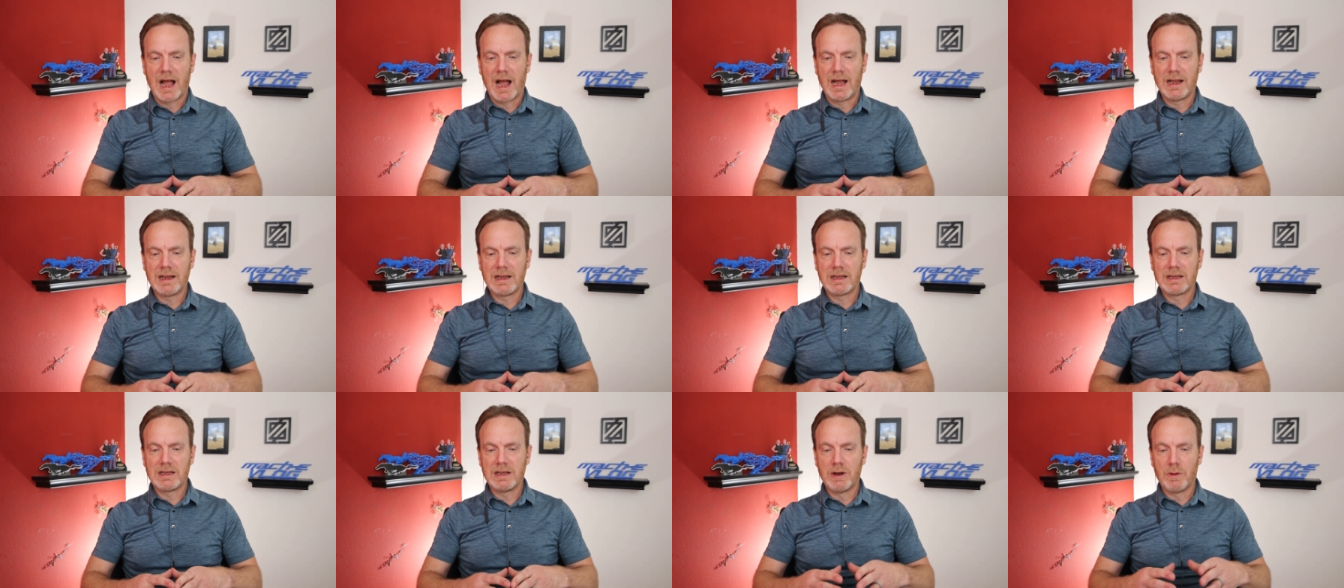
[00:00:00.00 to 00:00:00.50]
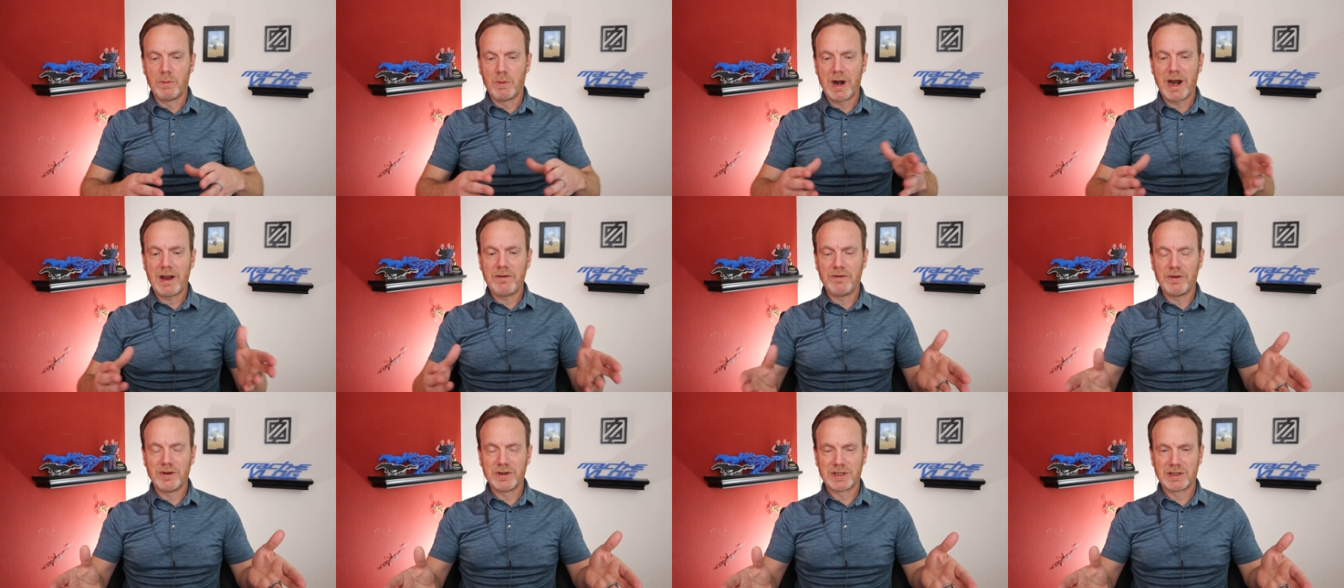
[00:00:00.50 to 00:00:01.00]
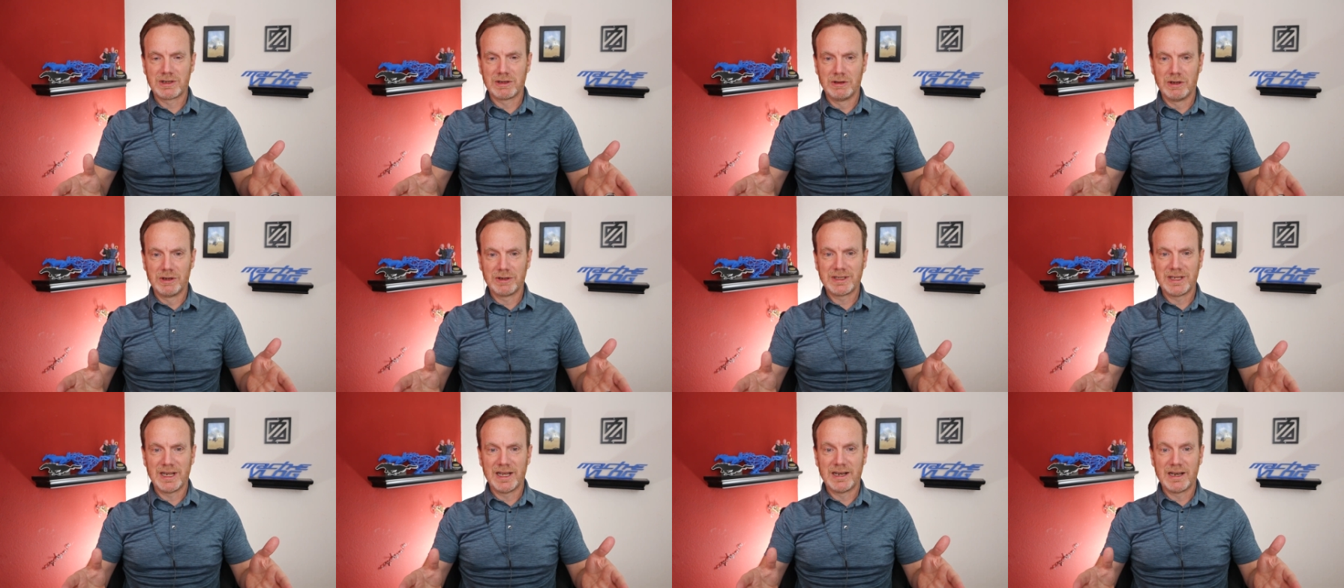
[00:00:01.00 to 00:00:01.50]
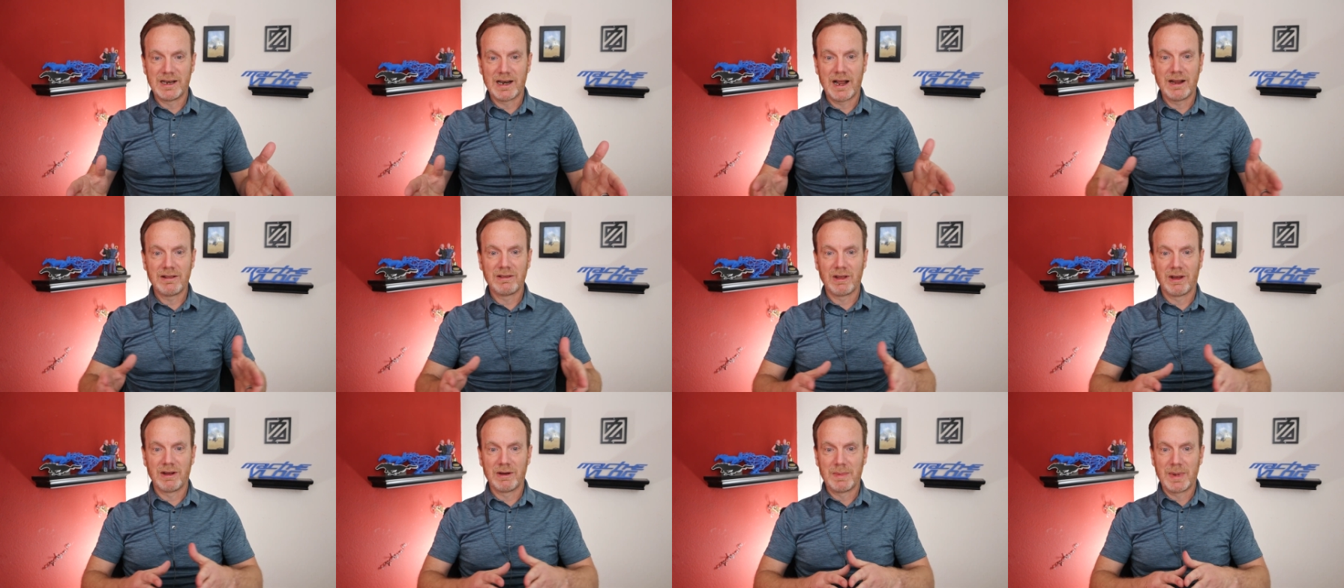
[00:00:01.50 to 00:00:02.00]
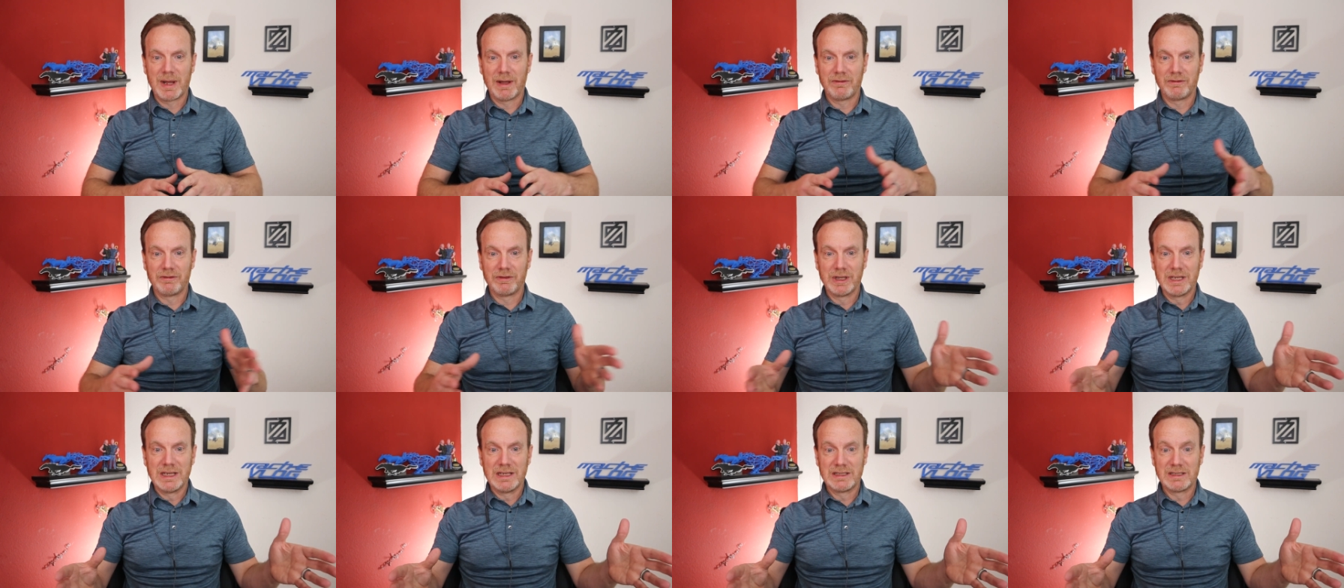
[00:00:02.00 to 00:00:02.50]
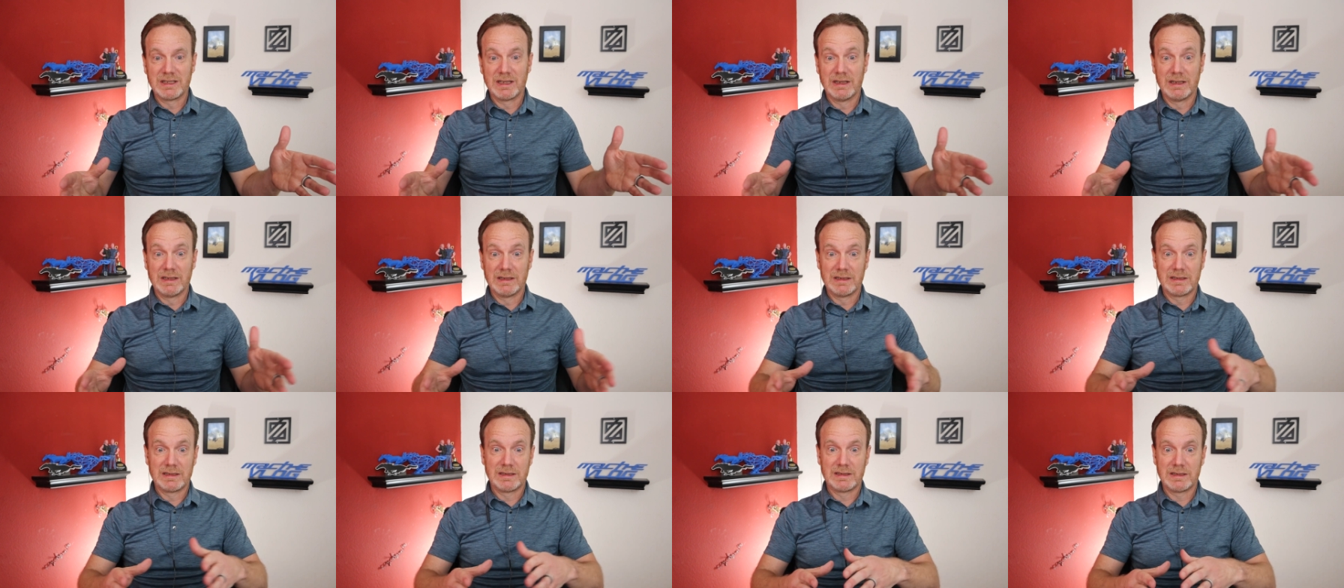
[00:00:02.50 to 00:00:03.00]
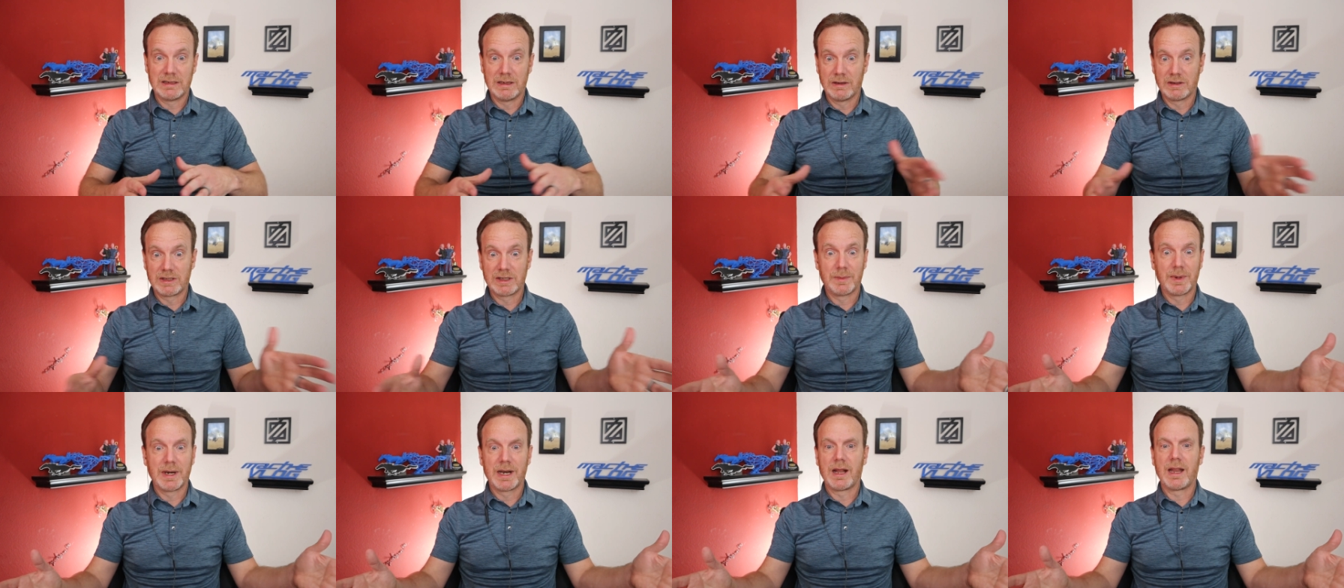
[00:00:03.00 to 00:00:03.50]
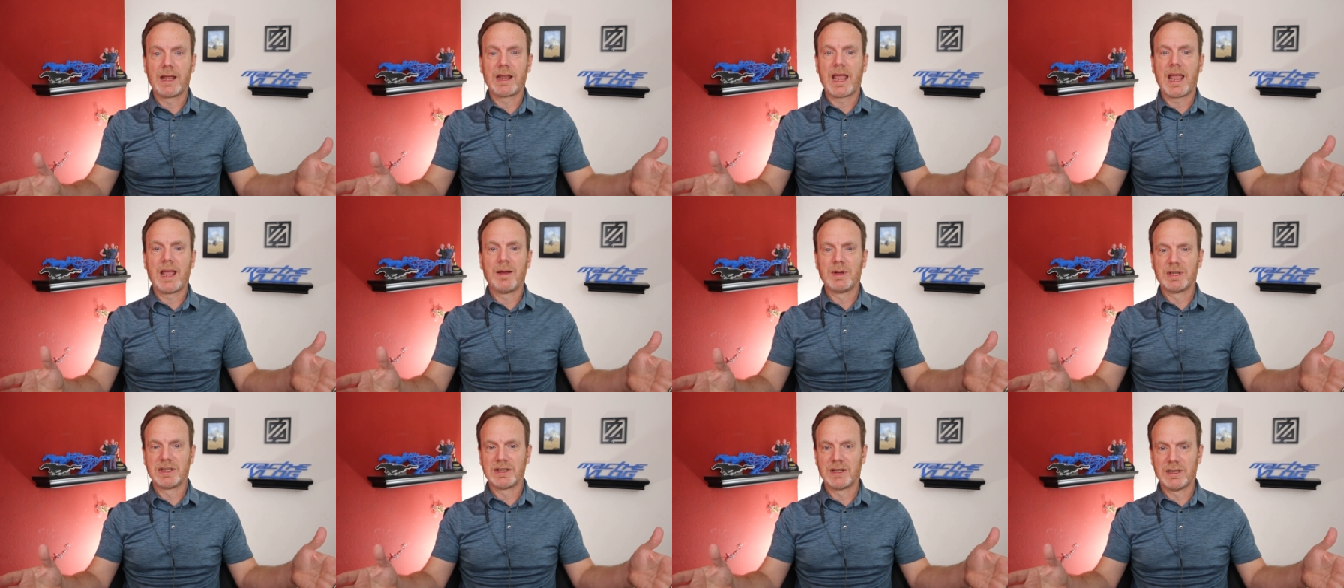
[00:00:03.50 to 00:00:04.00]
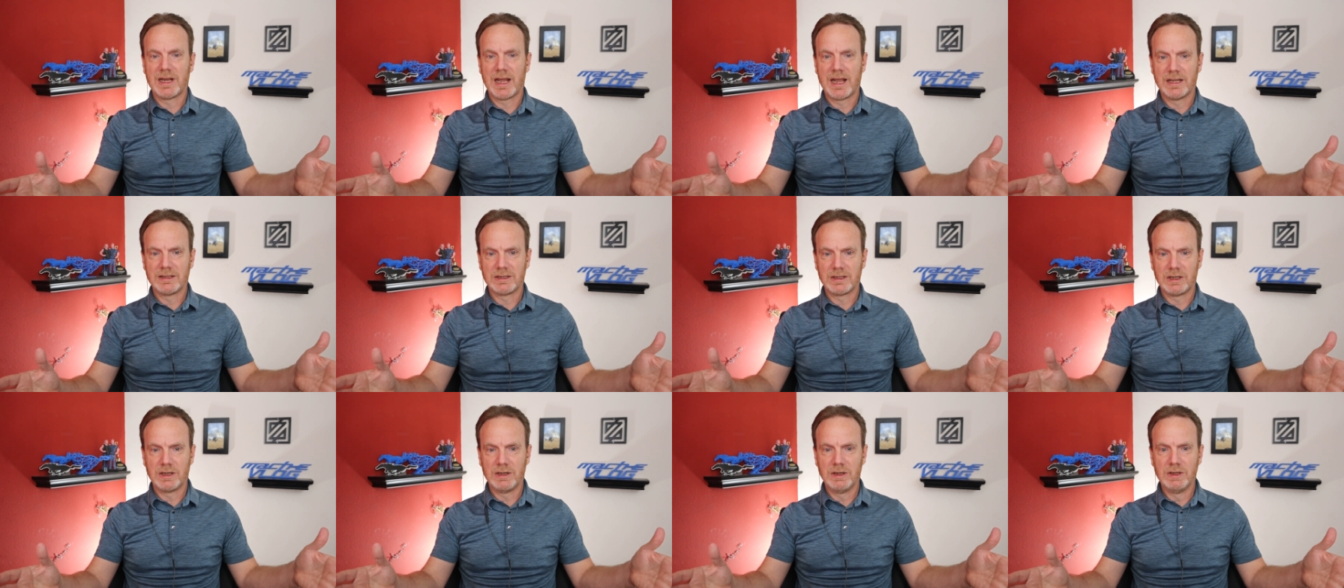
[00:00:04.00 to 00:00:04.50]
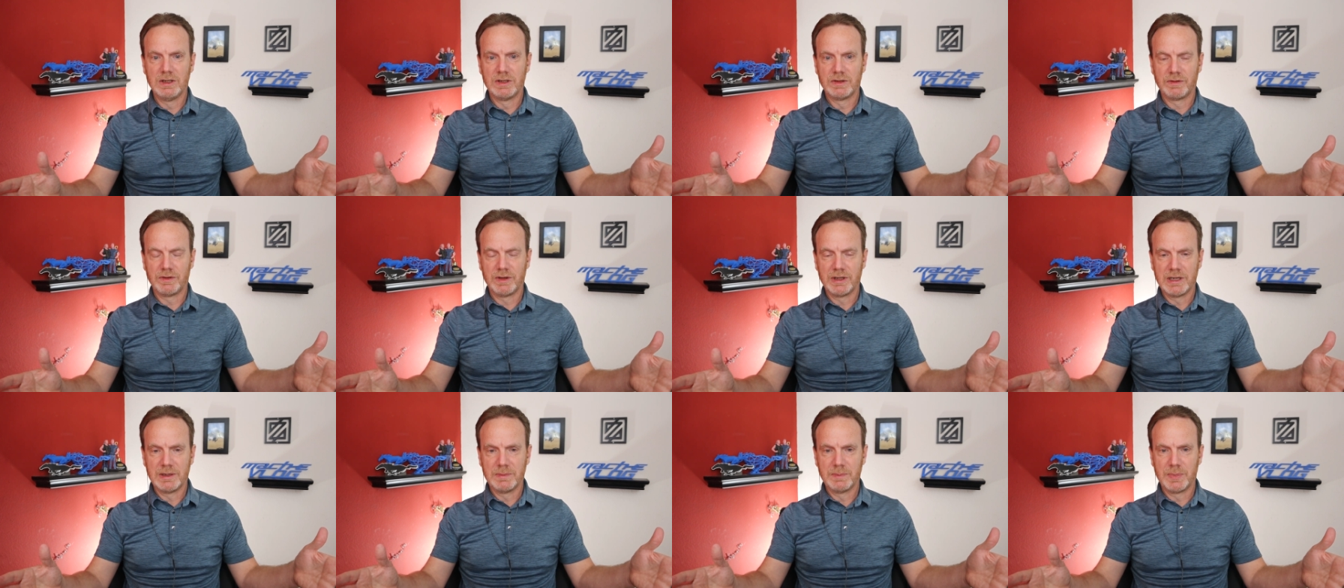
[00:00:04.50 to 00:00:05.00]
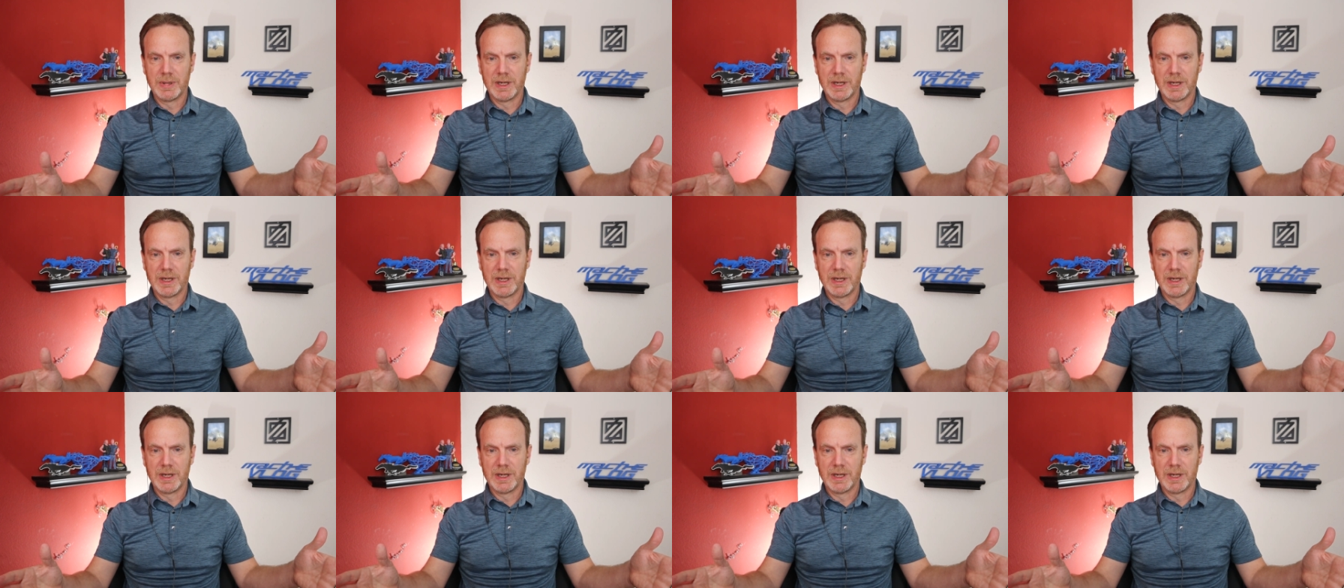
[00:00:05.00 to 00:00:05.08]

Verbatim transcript: I, you know, when I first looked at it, I thought about fleets as, you know, somebody like Amazon that has a huge fleet,